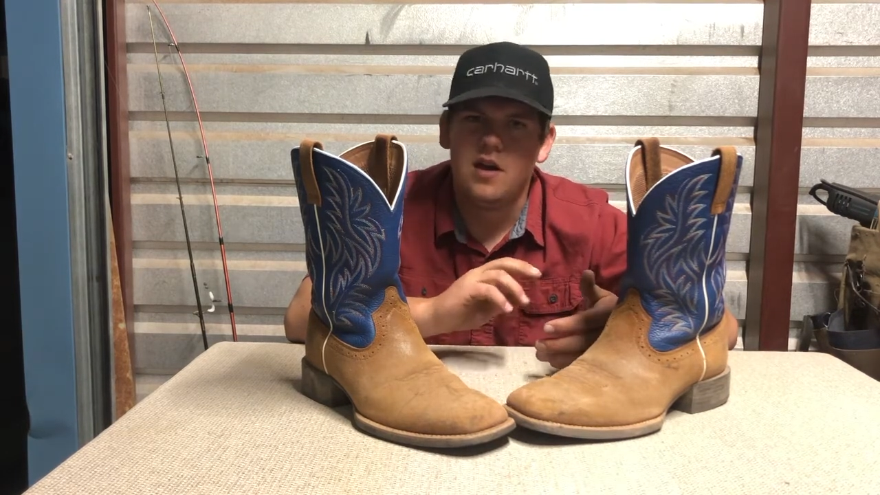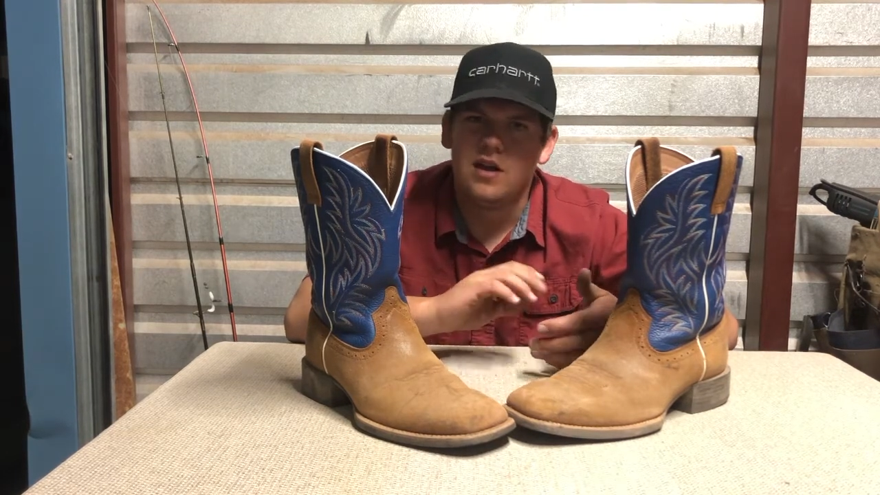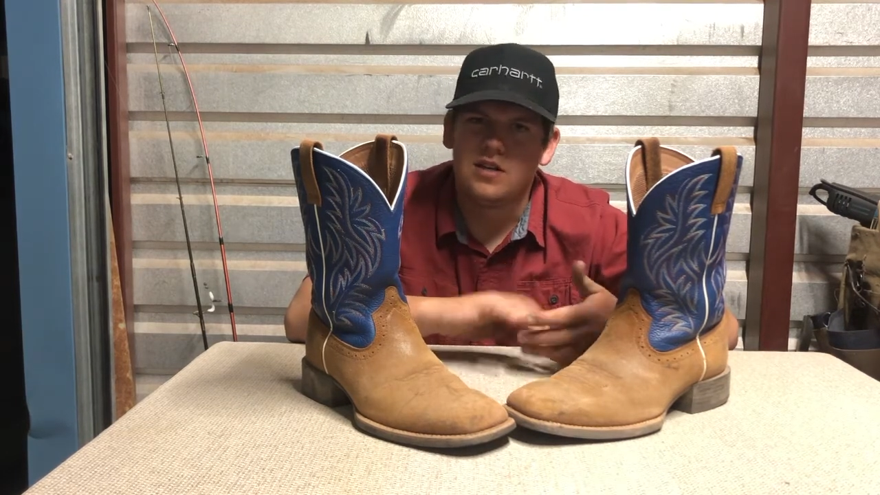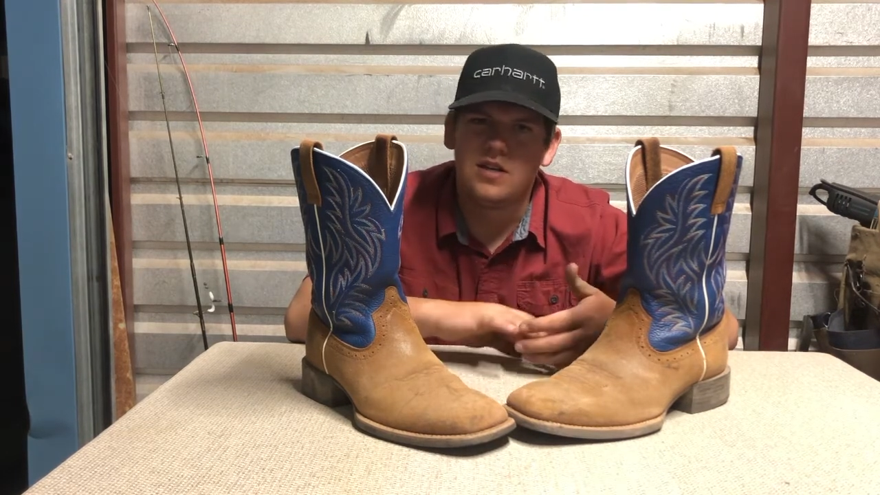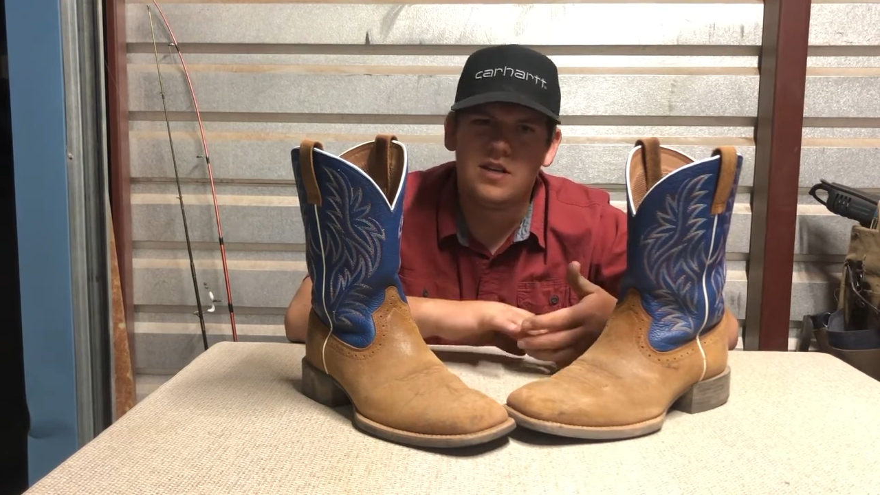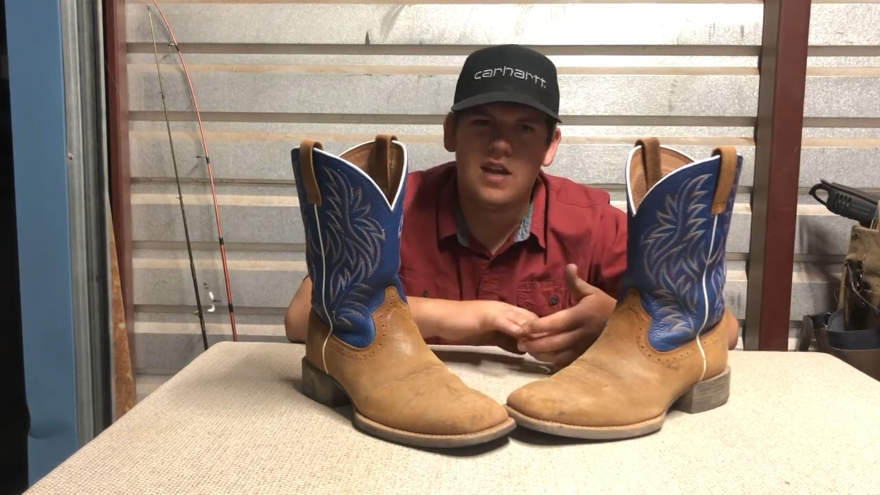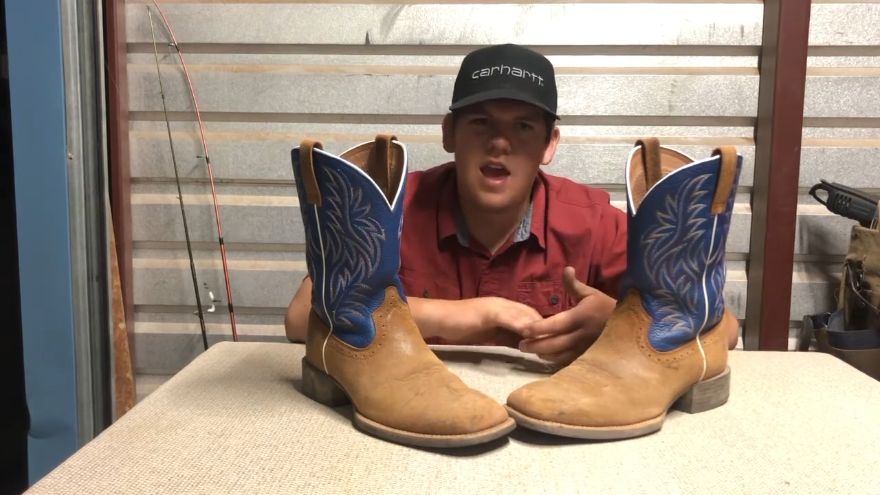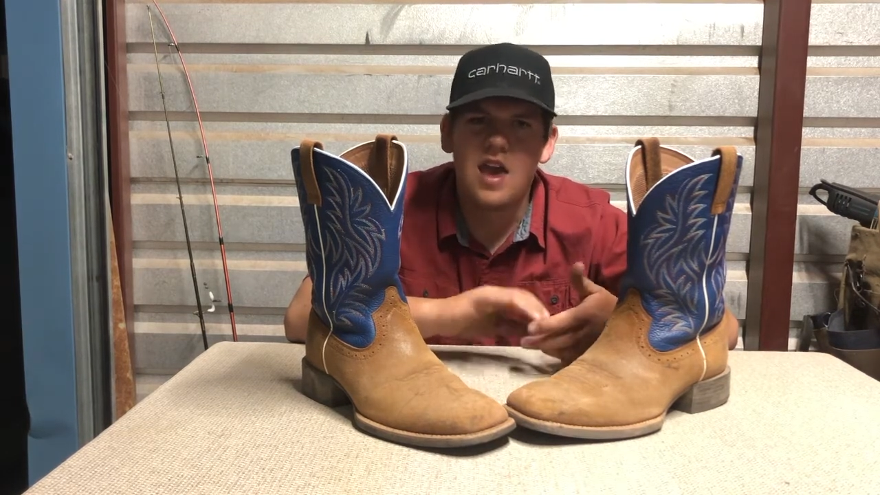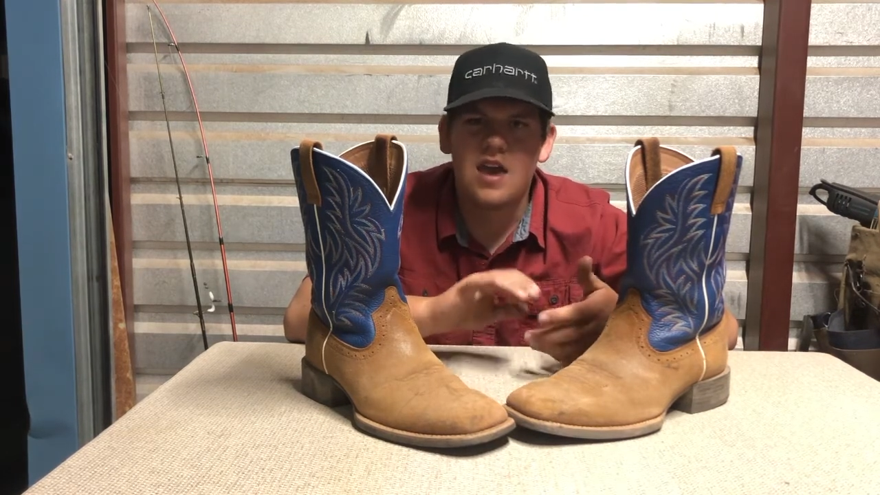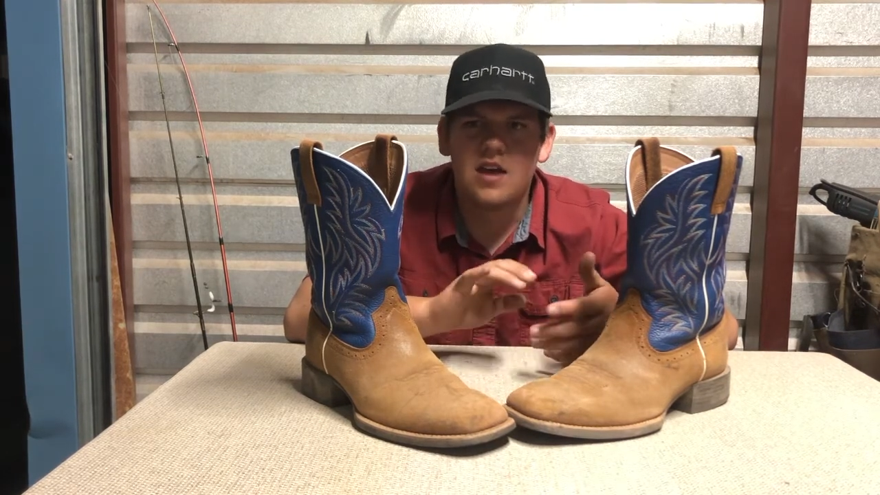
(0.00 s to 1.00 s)
And
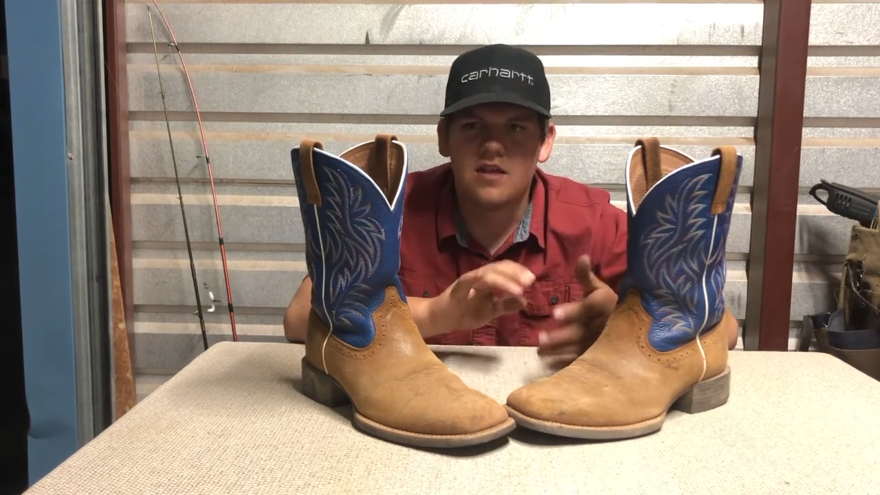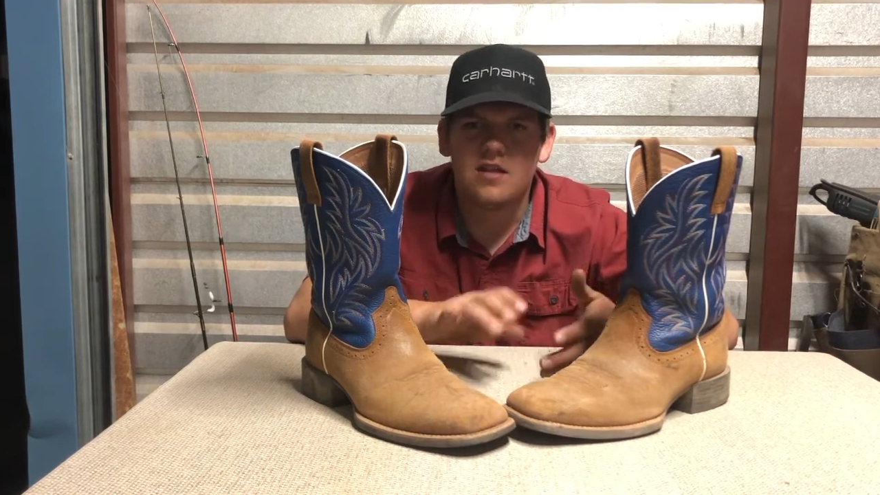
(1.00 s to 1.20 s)
today at